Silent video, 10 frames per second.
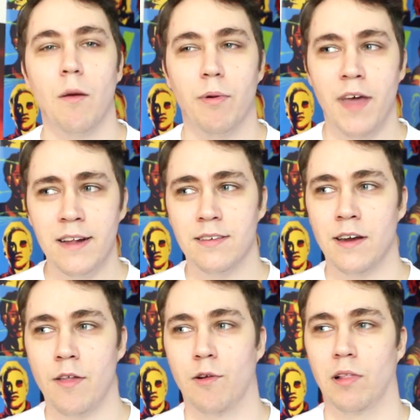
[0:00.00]
but that's
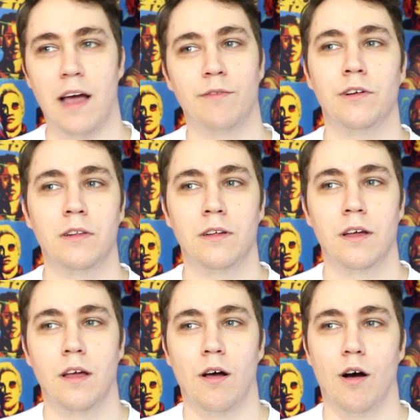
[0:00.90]
another level
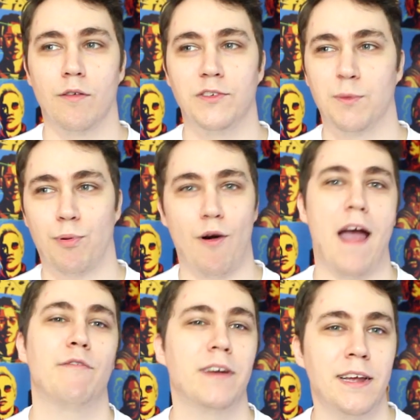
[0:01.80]
of
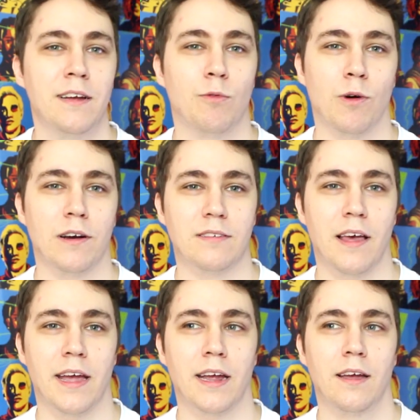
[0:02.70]
depravity where it's
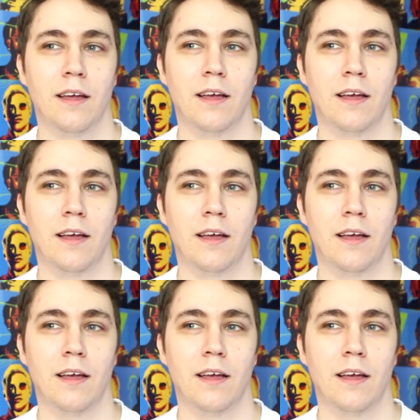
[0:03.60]
like,